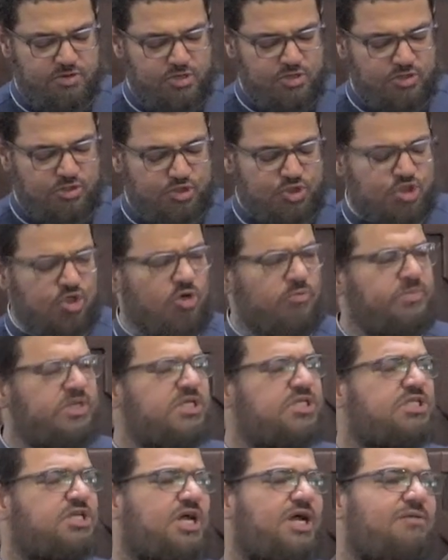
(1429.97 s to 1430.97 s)
So many
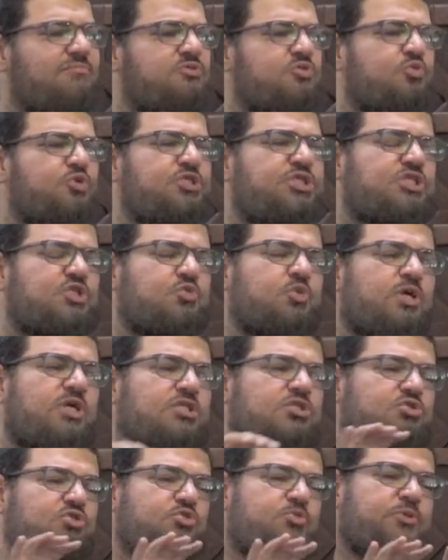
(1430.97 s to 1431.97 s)
times we just want
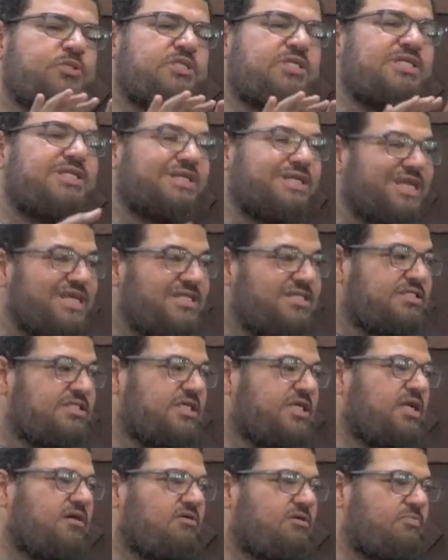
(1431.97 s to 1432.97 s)
to put a lid
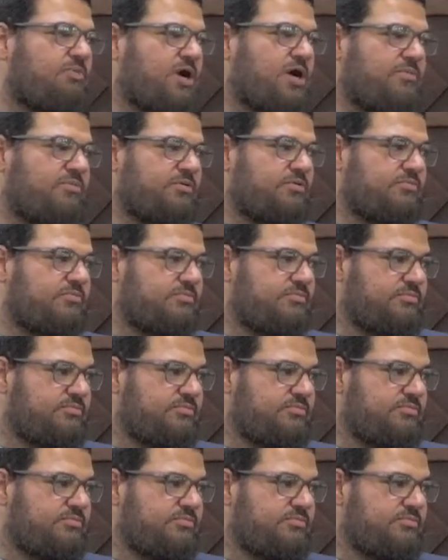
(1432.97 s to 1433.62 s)
in our problem.